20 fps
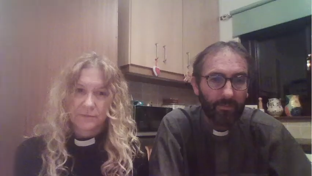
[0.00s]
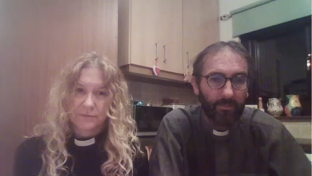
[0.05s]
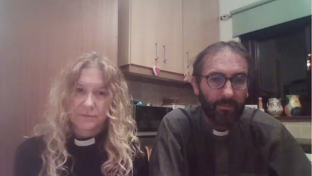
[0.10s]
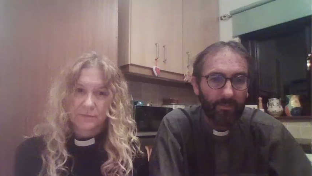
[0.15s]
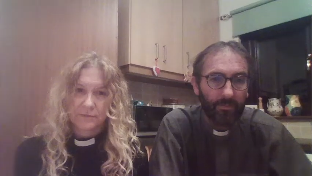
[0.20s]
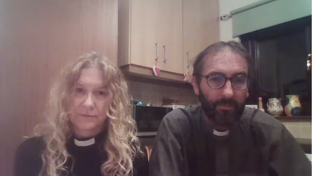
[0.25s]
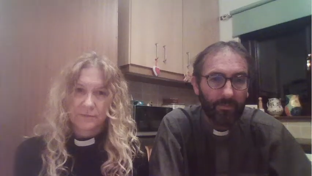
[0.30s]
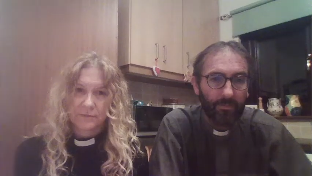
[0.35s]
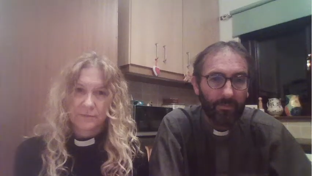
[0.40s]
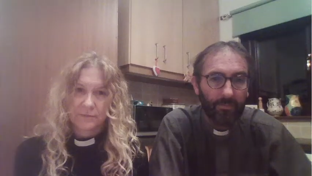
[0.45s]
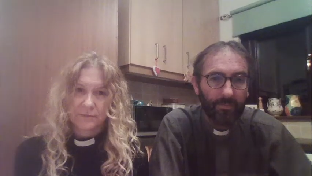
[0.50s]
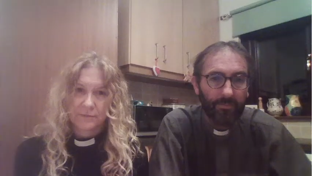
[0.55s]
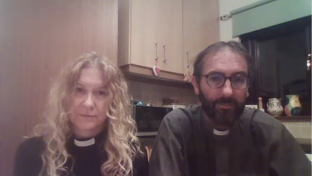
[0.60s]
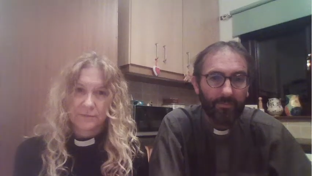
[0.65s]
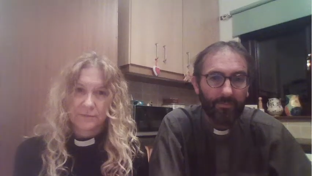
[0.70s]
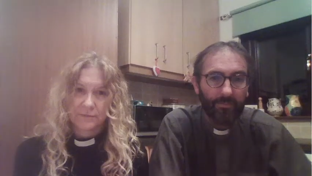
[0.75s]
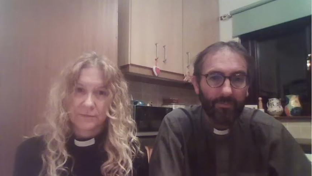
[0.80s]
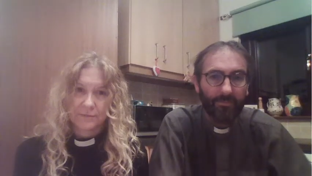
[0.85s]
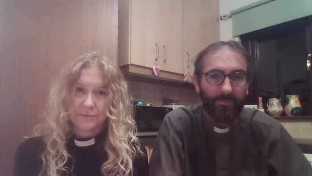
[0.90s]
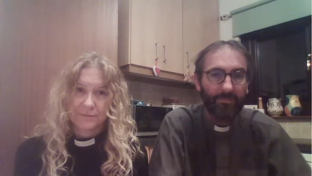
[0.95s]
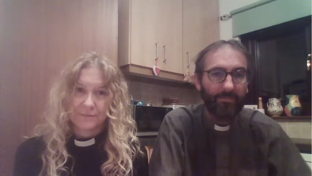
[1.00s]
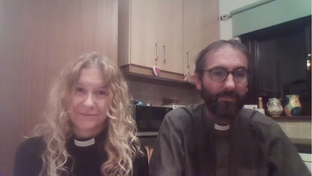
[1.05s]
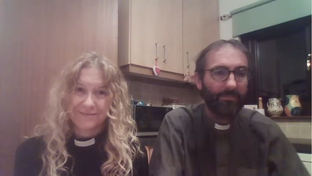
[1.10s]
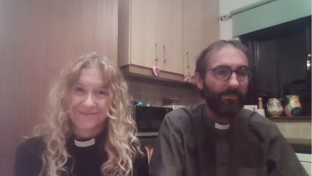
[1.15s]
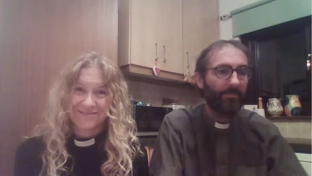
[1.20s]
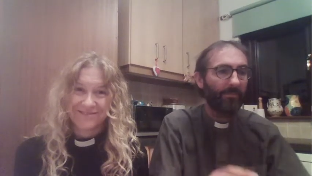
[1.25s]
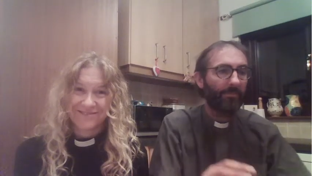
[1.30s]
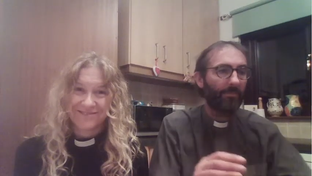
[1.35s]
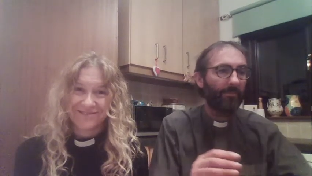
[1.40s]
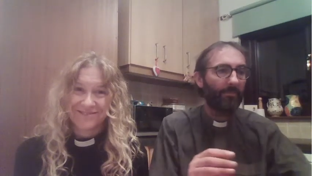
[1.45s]

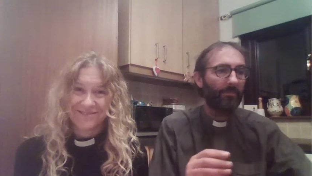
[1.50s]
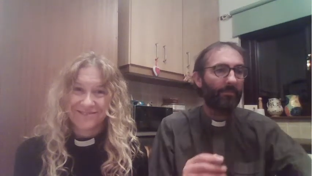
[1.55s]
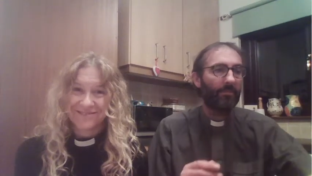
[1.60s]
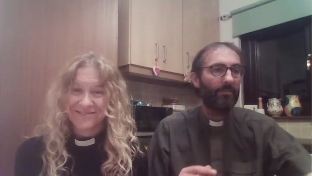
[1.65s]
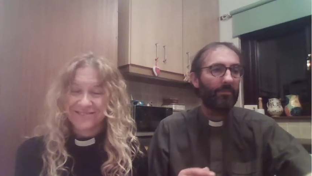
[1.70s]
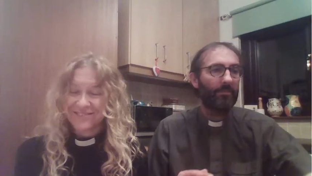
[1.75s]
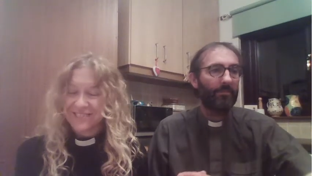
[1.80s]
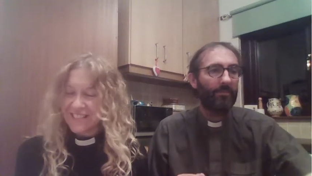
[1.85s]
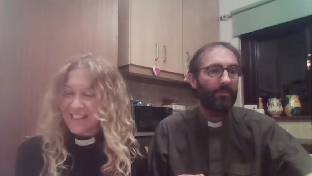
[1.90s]
(no one is talking)